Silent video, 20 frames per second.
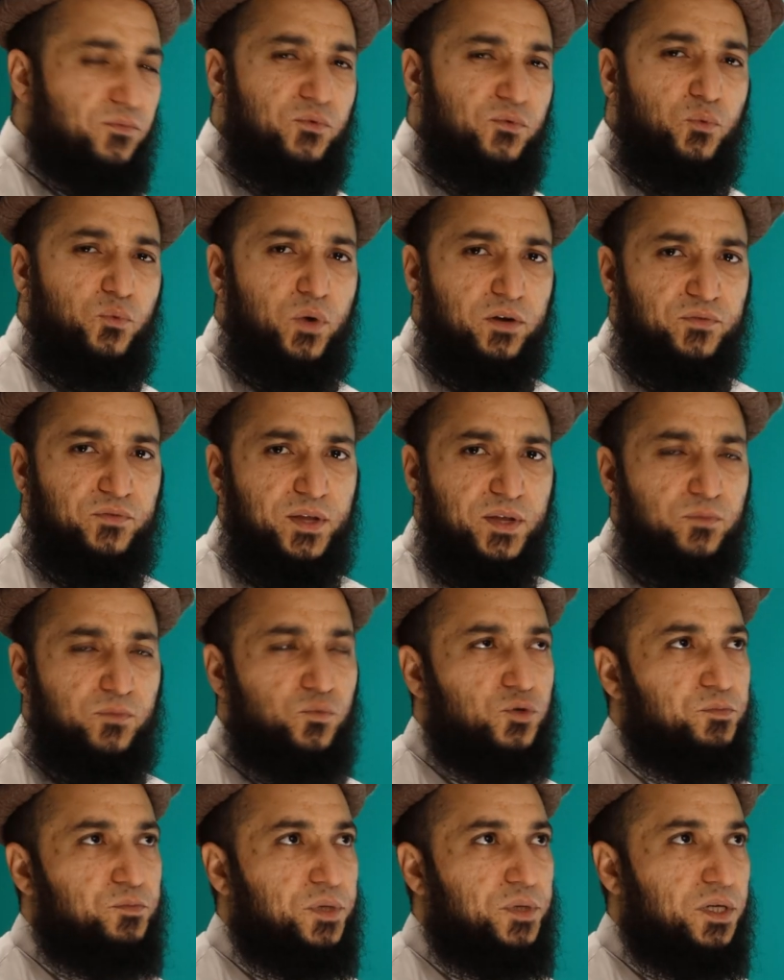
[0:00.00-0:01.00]
One of them
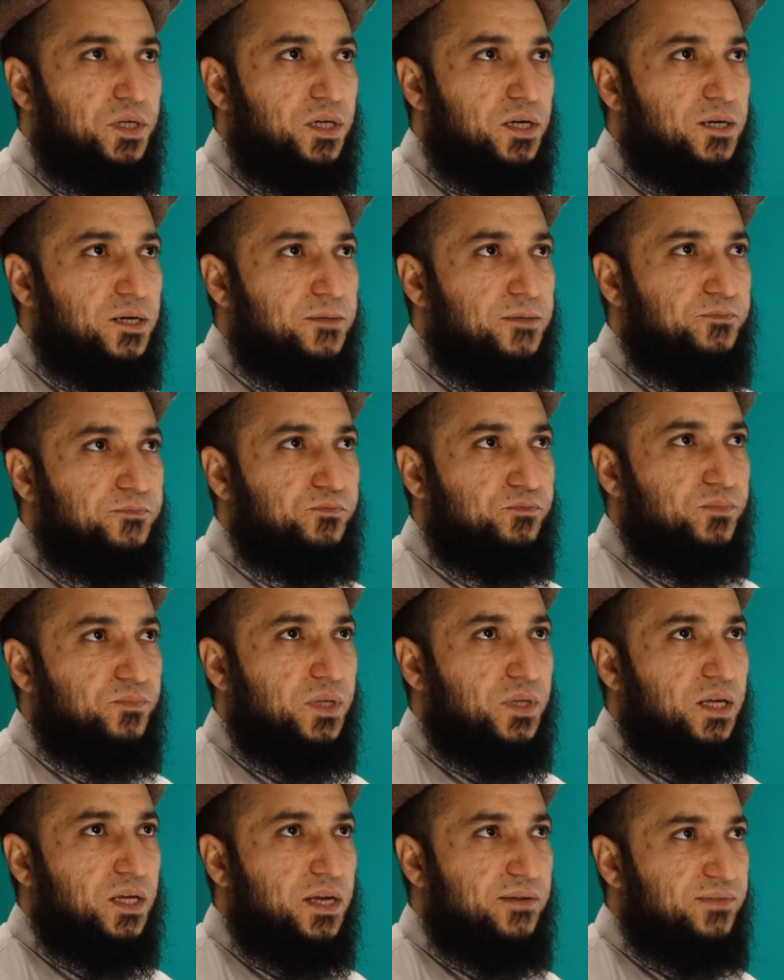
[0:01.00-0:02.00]
would be
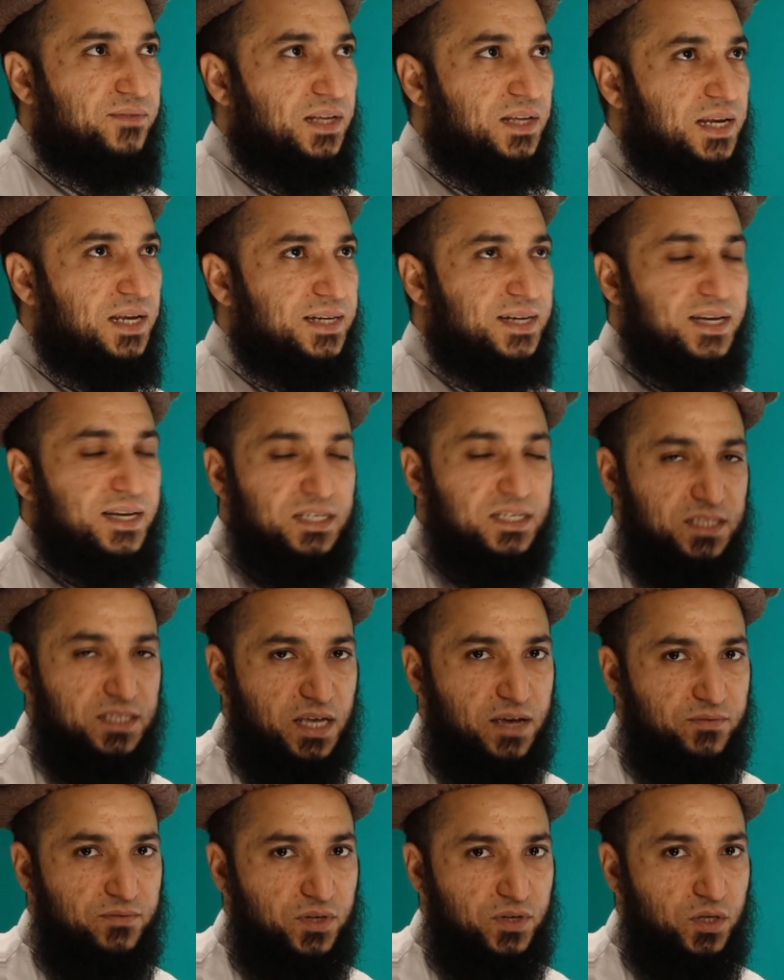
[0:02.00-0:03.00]
if the letter is
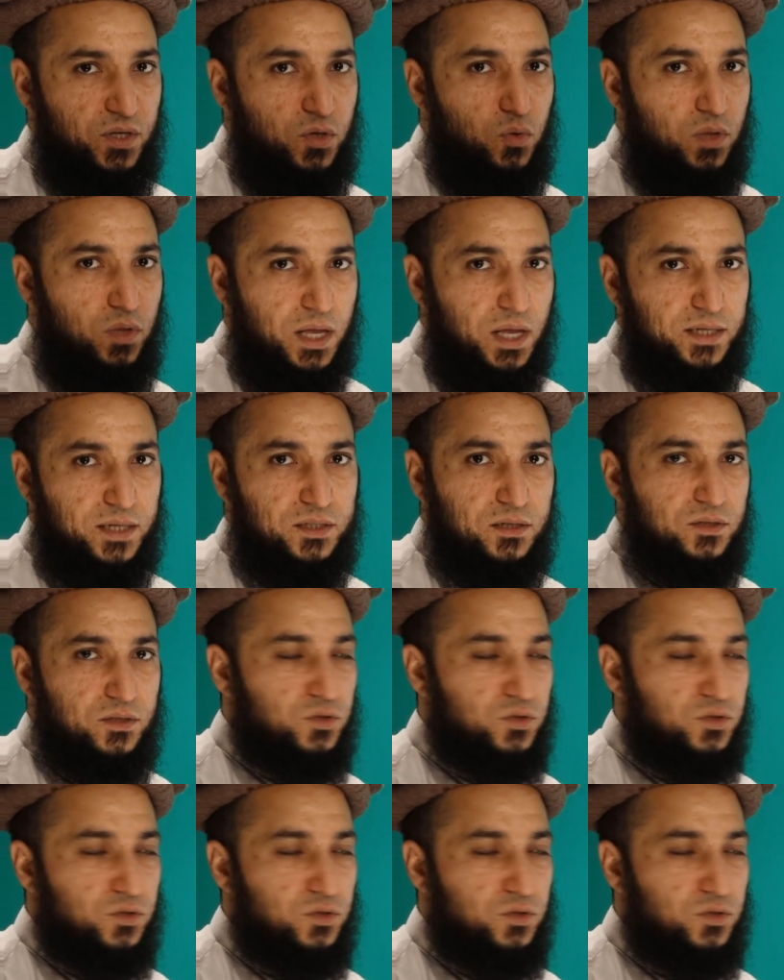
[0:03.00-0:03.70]
heavy or light.